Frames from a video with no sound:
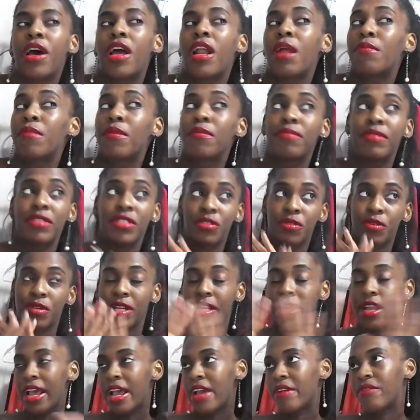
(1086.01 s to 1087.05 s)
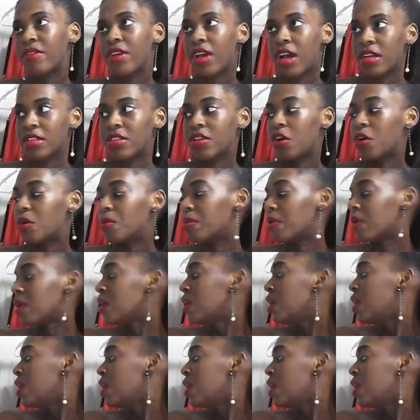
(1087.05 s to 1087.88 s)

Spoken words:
I'm going to be doing it every October.